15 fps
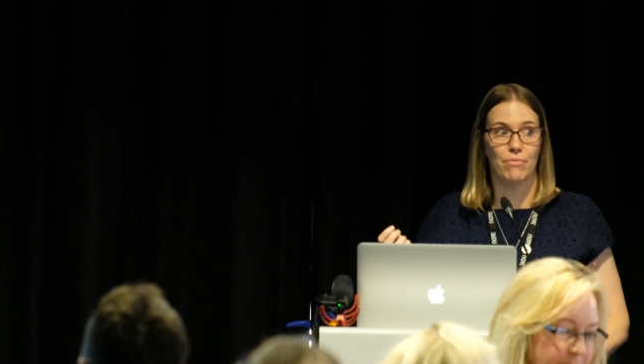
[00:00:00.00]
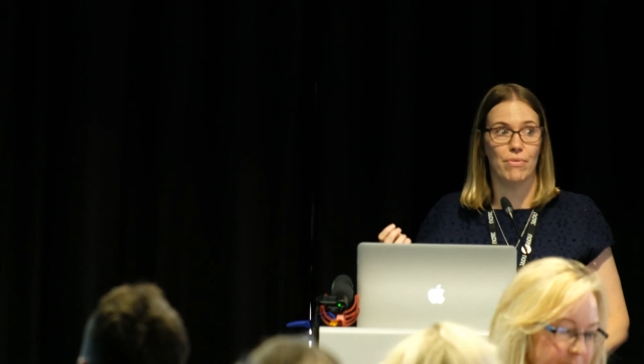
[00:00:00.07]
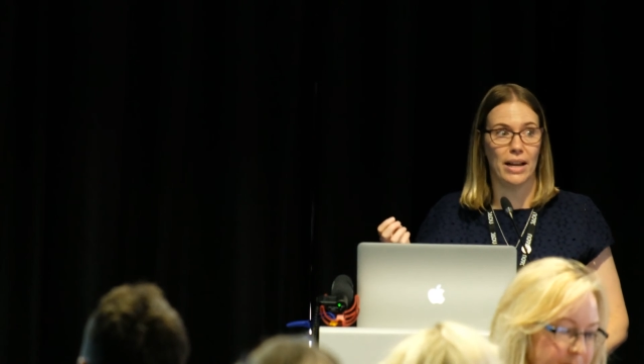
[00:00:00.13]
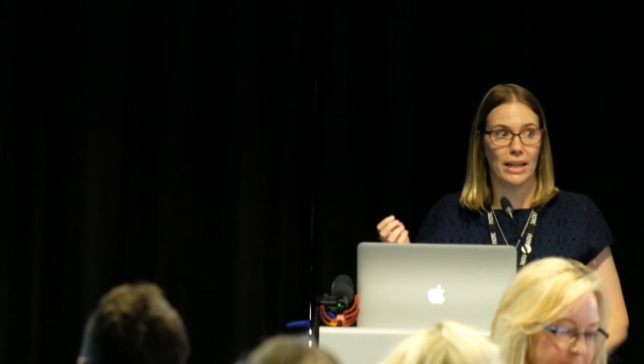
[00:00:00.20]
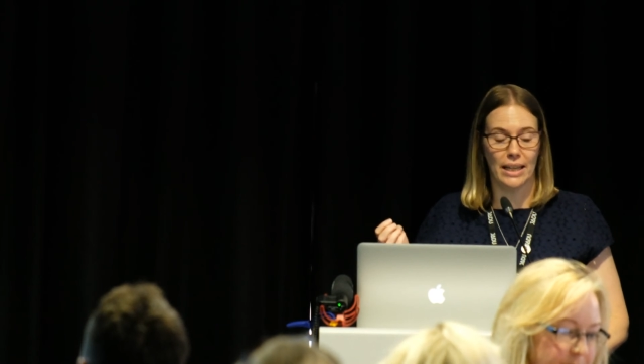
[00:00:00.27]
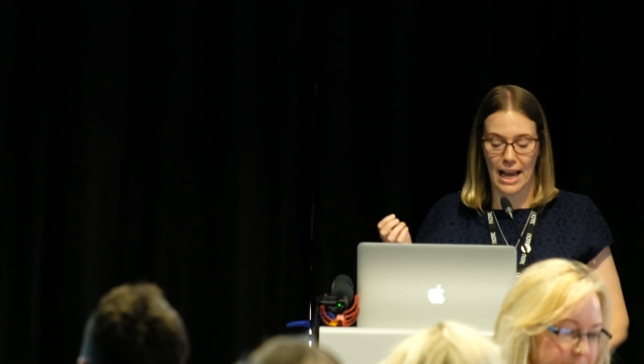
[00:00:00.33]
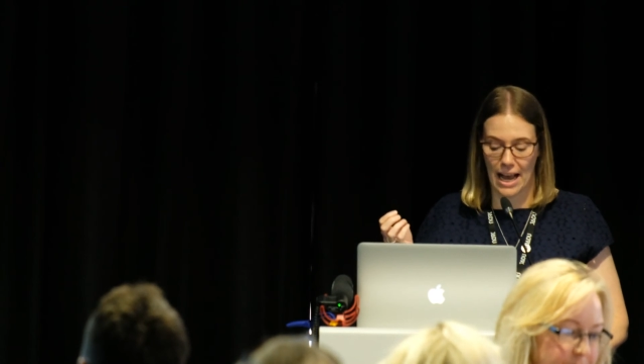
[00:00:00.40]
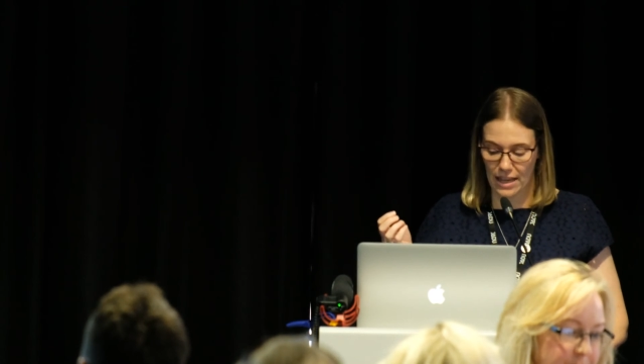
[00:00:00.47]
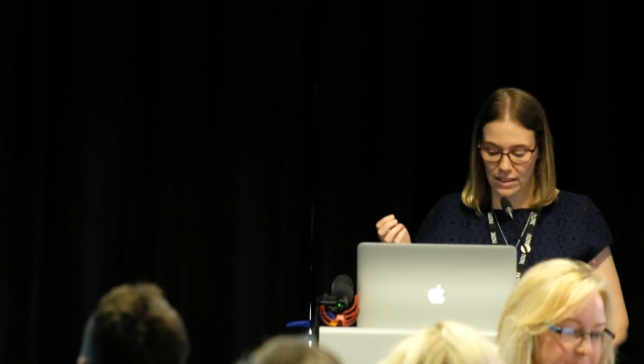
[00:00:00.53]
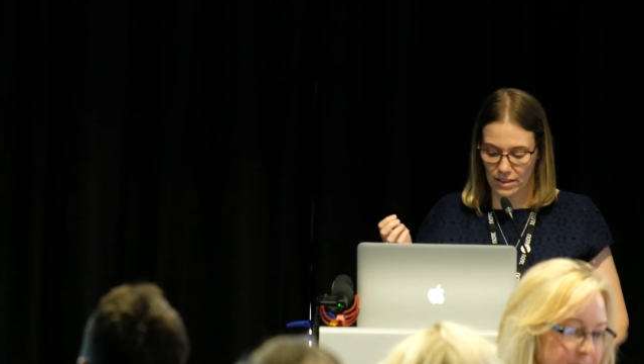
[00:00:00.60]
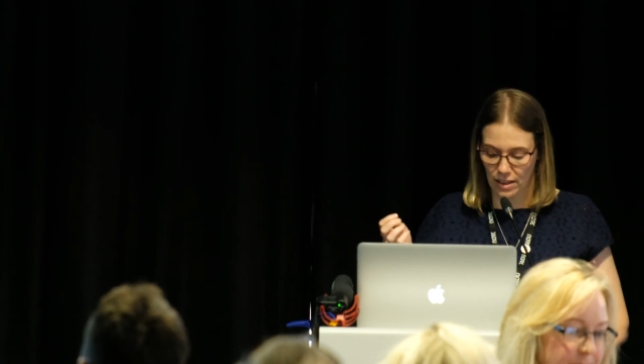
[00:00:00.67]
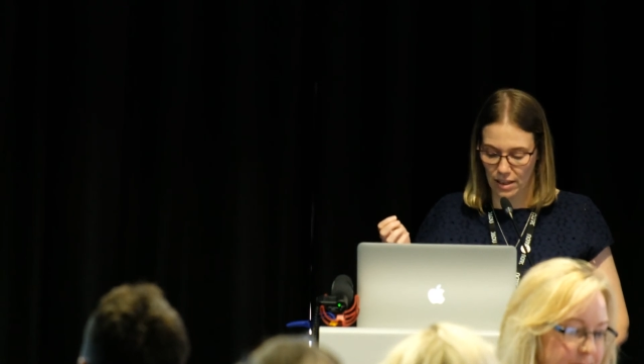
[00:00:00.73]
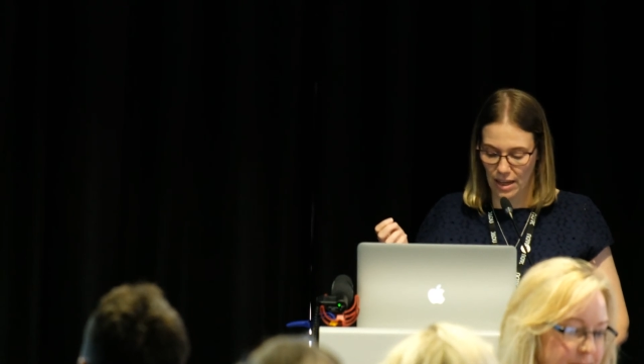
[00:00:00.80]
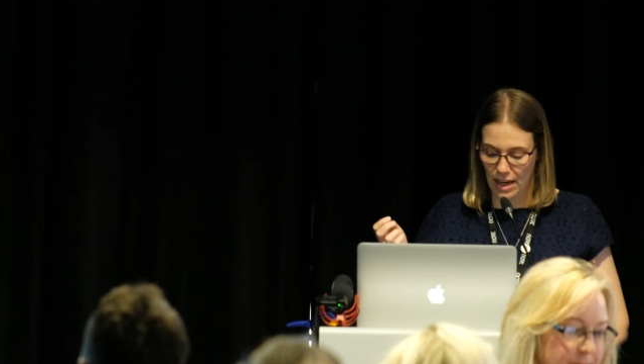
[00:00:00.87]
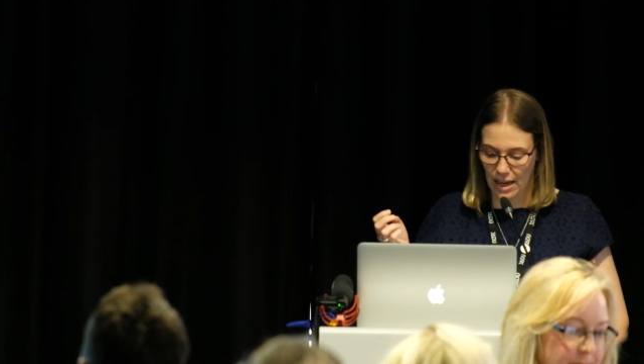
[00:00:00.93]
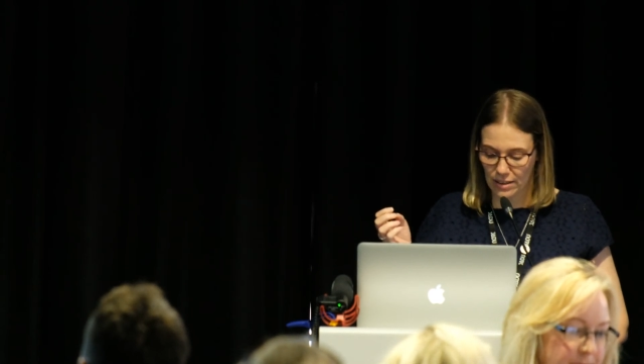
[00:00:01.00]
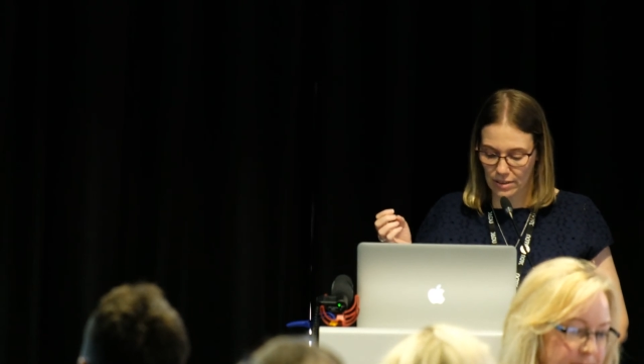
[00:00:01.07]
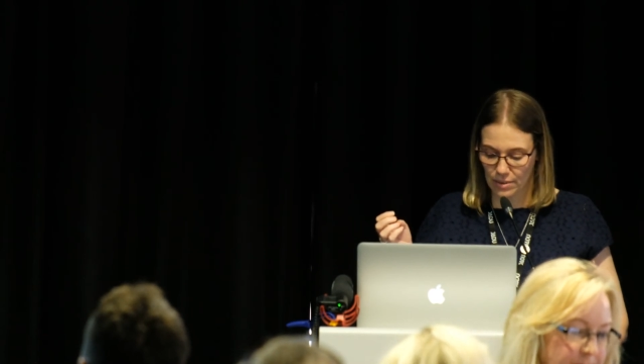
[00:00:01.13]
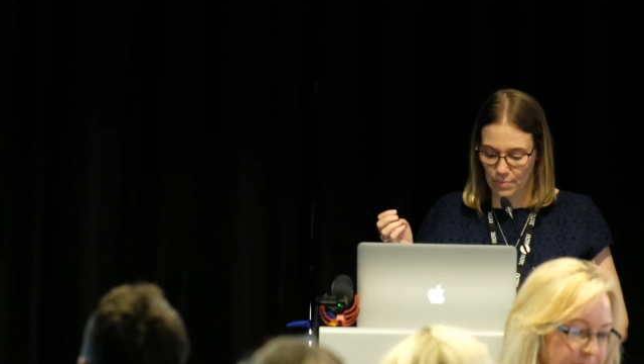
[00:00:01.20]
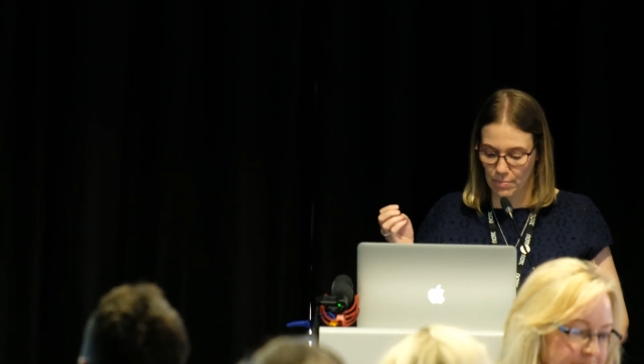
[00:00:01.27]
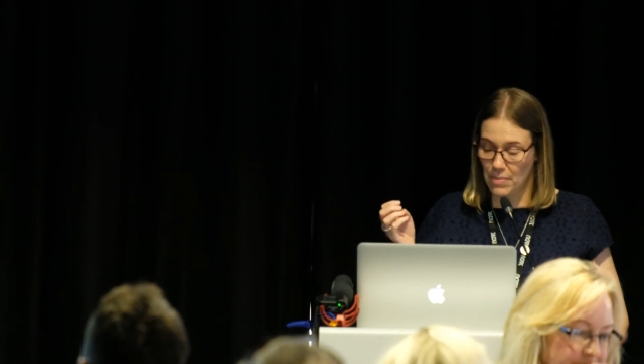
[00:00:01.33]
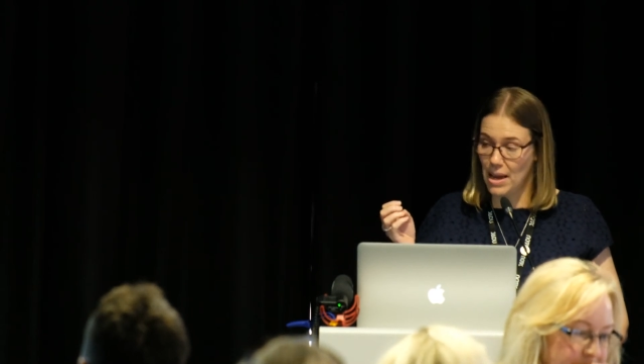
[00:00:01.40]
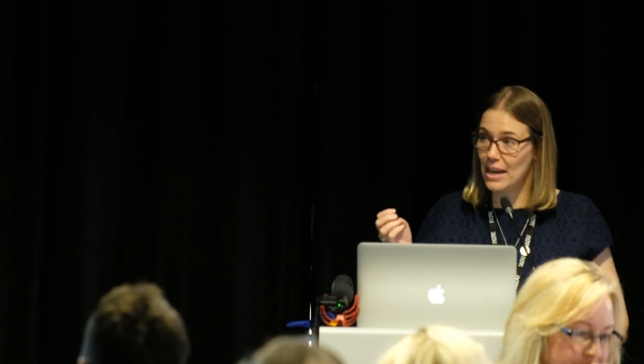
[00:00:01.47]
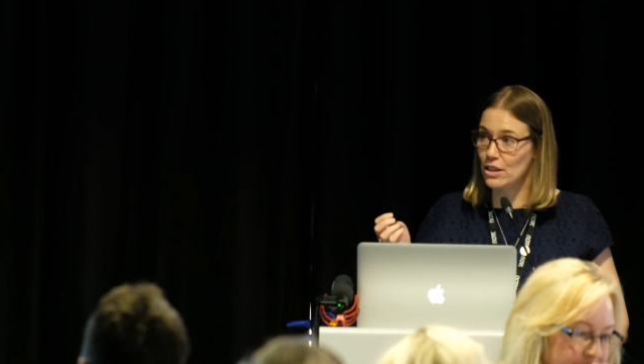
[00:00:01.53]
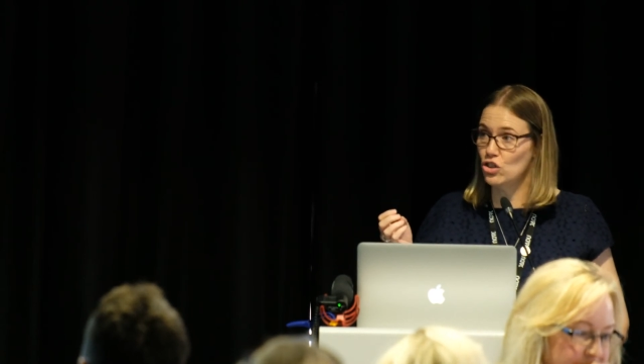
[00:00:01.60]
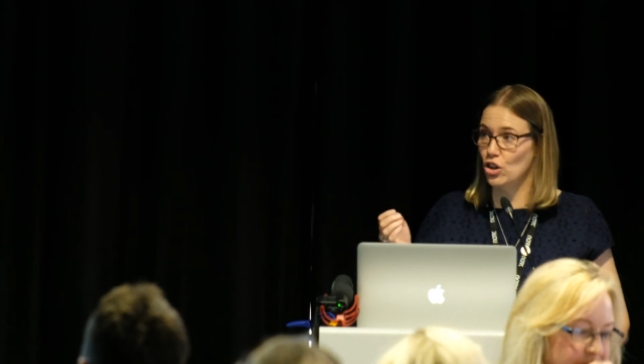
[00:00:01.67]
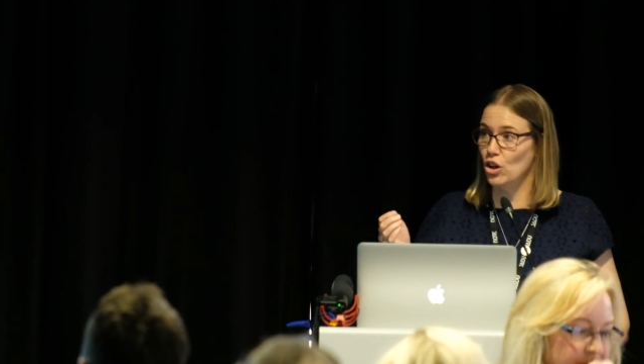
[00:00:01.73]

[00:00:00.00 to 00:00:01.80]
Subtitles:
It really has made